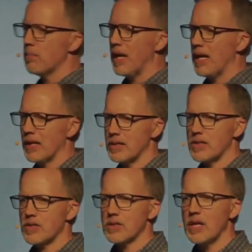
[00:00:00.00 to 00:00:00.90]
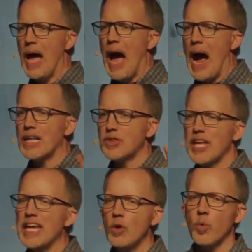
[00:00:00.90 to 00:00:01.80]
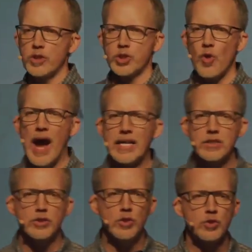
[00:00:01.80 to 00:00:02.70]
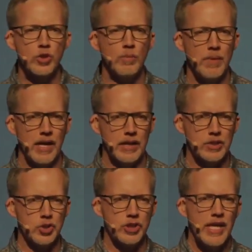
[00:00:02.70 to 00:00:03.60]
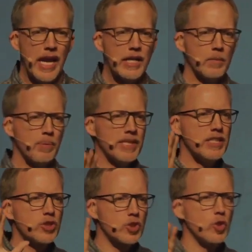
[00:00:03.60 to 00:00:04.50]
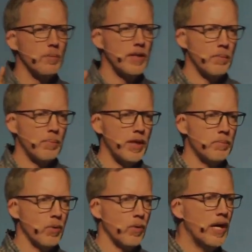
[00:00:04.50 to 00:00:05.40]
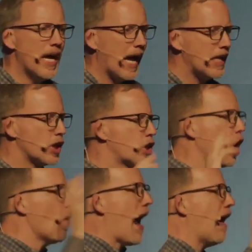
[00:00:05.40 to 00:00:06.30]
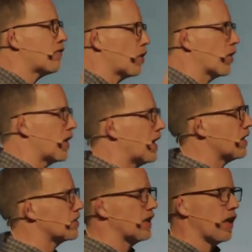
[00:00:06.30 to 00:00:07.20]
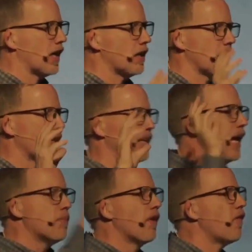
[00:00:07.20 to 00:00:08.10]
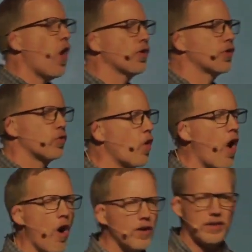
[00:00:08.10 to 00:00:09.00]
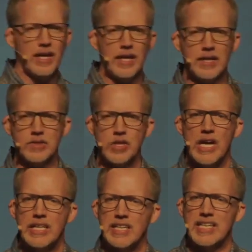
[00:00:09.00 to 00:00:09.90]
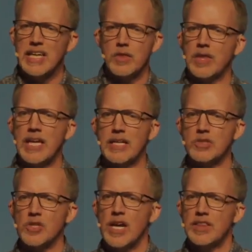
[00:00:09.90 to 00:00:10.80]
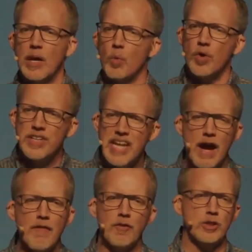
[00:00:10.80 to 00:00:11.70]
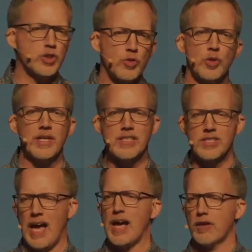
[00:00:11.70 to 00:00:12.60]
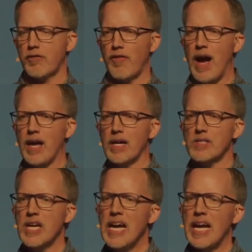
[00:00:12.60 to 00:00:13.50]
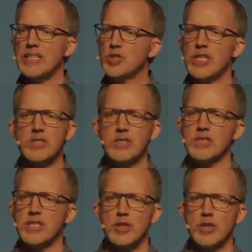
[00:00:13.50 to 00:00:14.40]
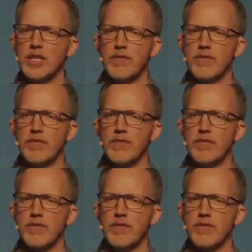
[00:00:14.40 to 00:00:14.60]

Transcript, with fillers: the demands. I think we're trying to do too much and to please too many people and to go after things in, in, in, the name of all the wrong things to get things that will never truly satisfy us. And Jesus says,